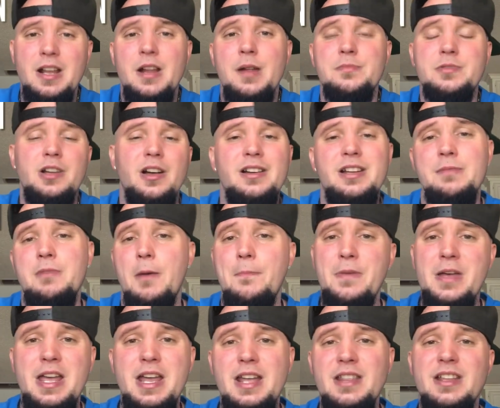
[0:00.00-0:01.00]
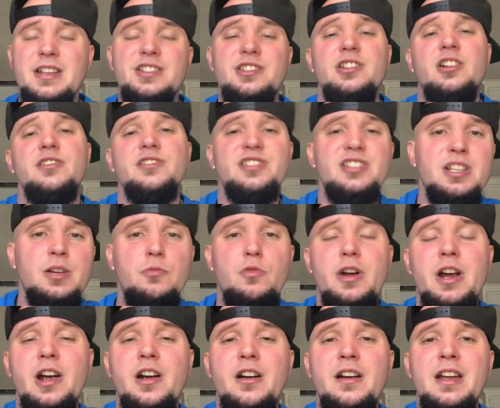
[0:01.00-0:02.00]
I'm talking about pain that starts
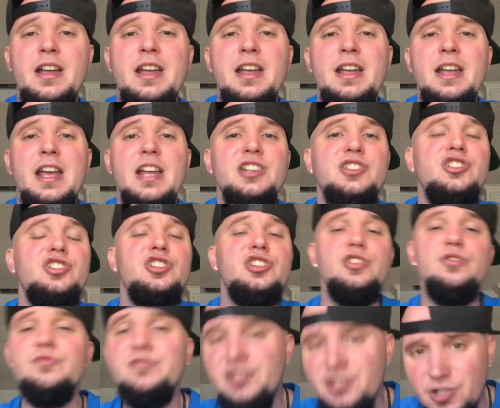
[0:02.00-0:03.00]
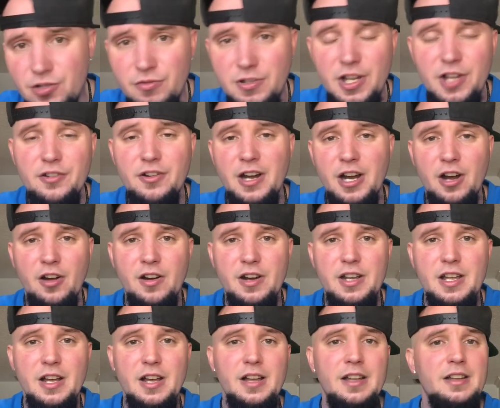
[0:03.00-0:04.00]
somewhere and shoots to another
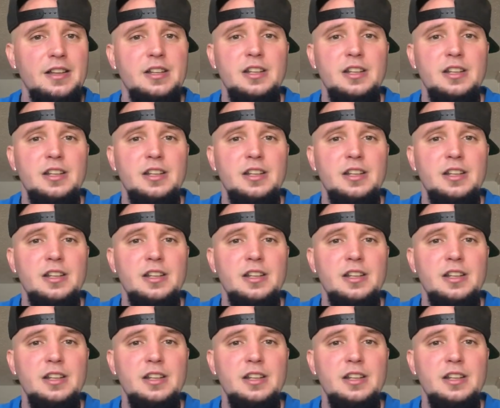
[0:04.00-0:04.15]
area.